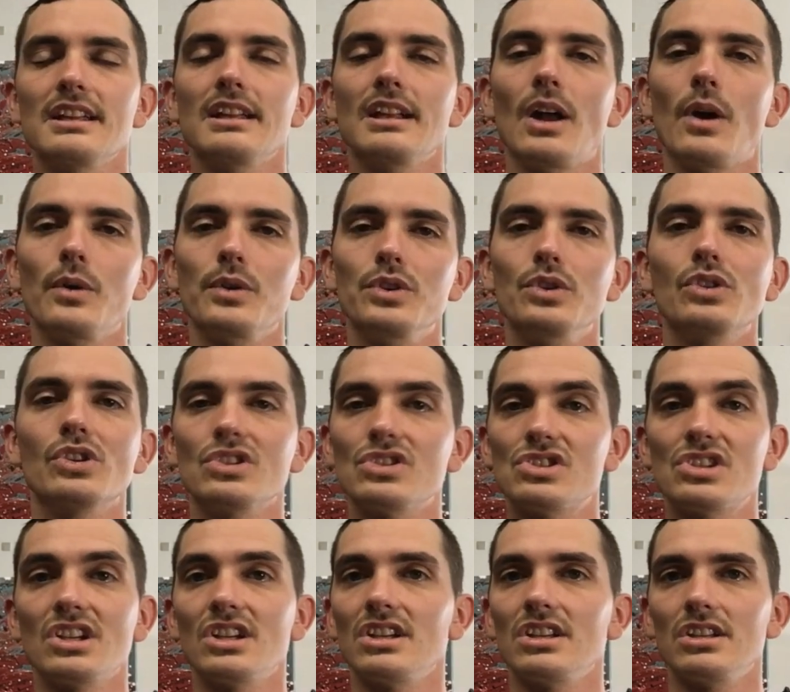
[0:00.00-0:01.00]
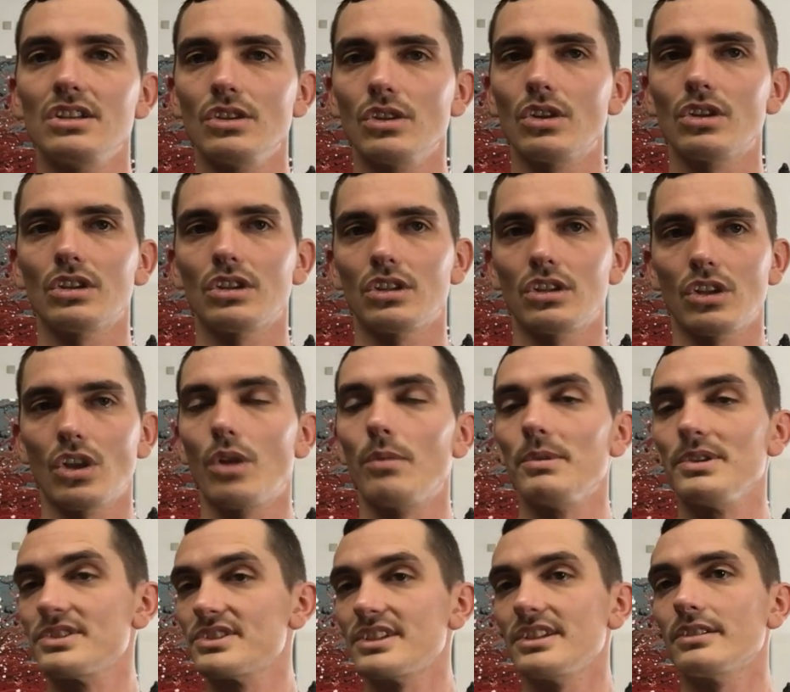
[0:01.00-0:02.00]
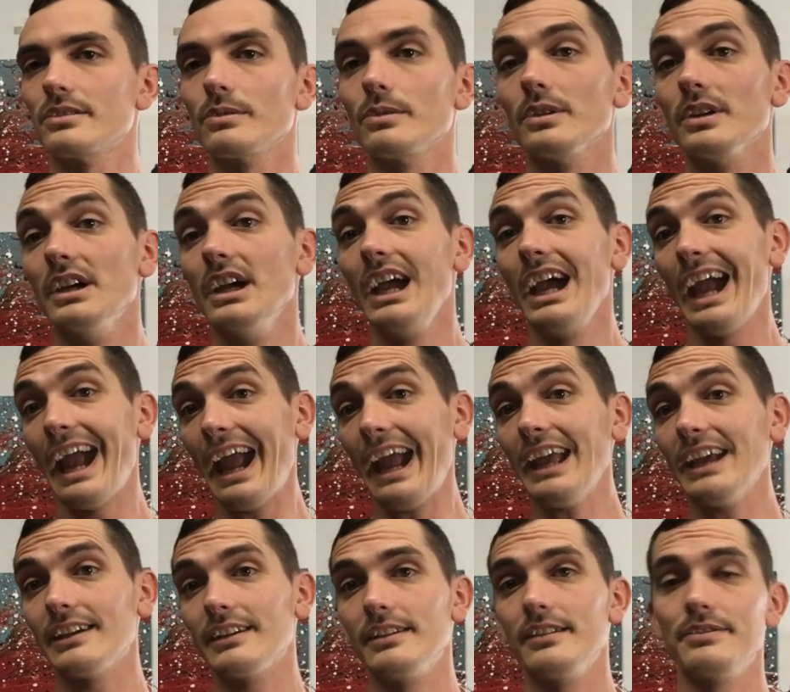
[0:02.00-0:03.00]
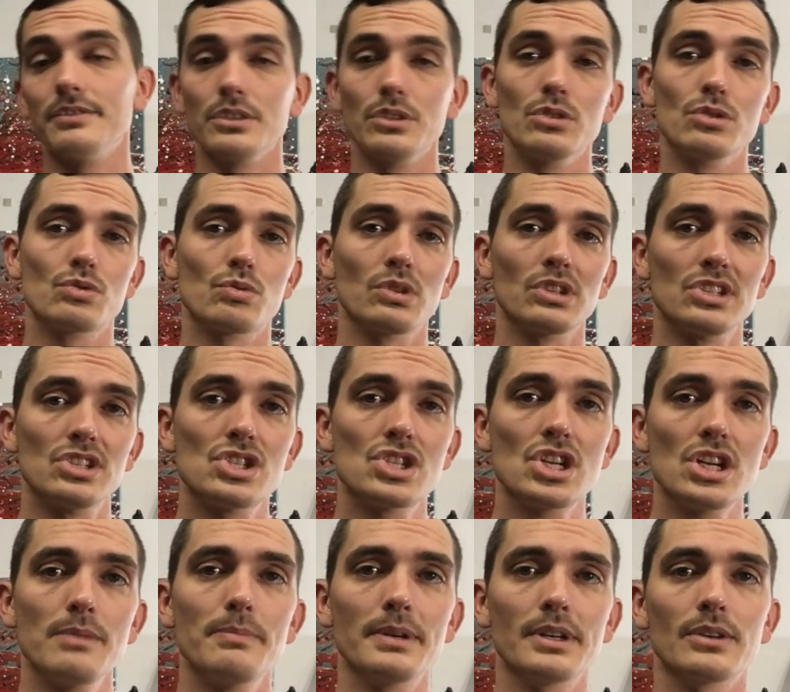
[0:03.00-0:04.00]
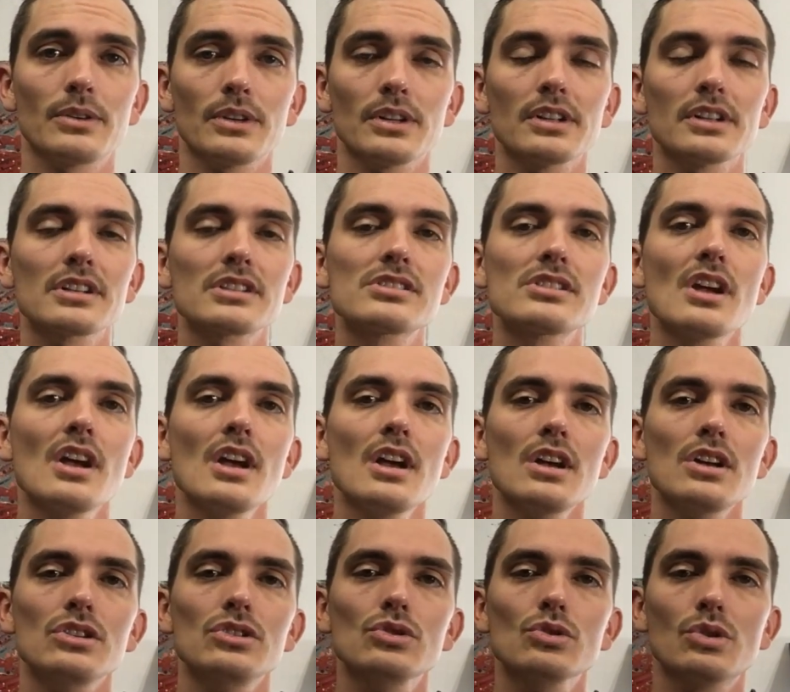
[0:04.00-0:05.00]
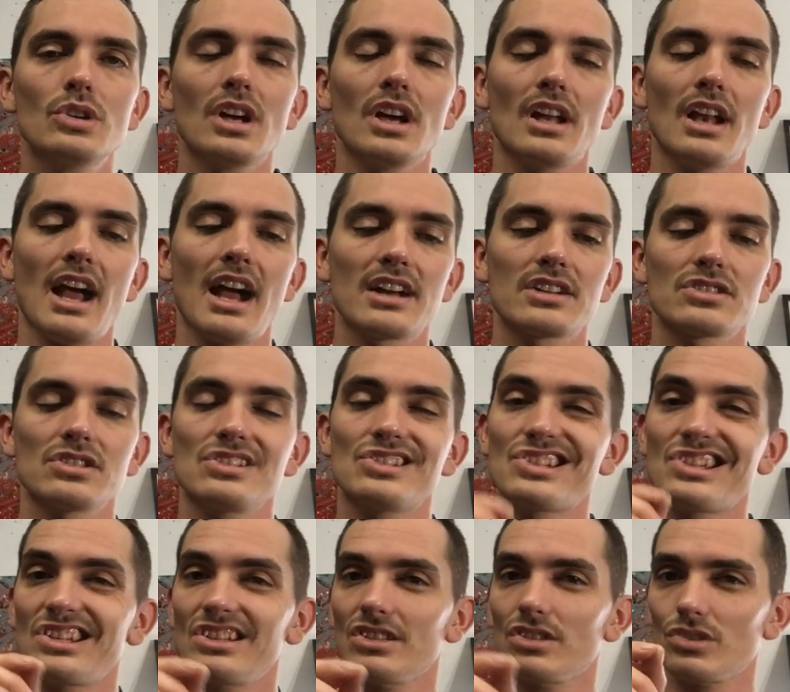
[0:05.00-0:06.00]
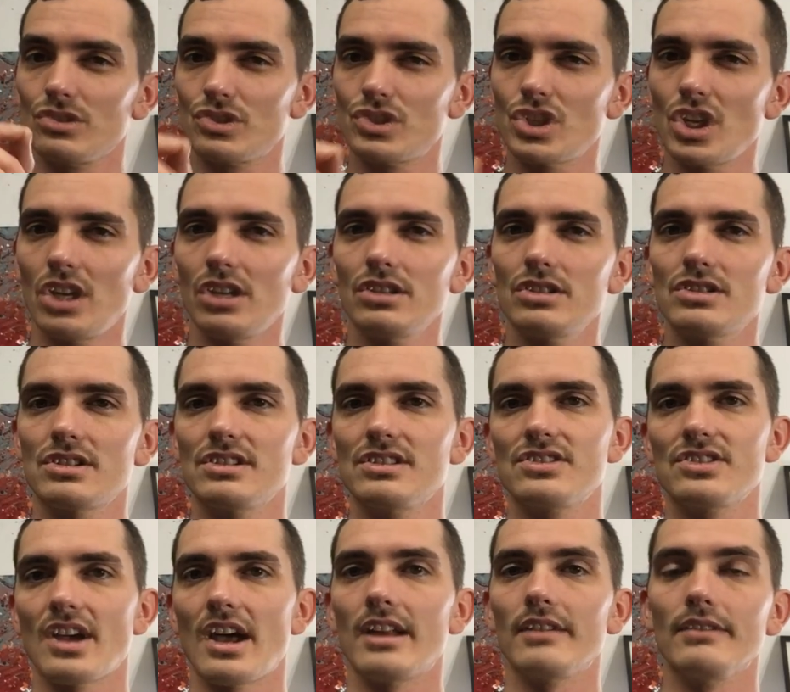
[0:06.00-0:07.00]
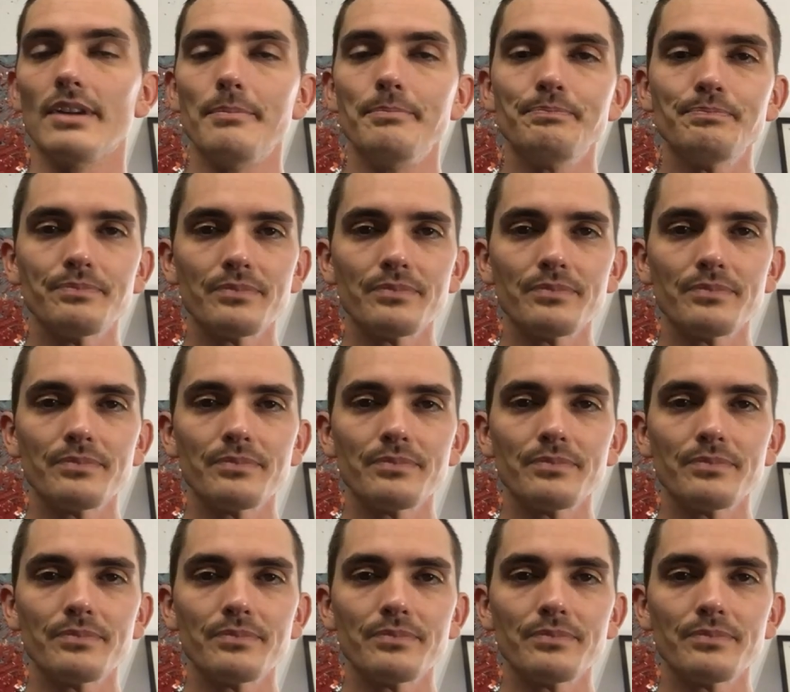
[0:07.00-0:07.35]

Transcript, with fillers: you know you can see you can almost see through it and if you use really cheap acrylics you can actually see little chunks inside of it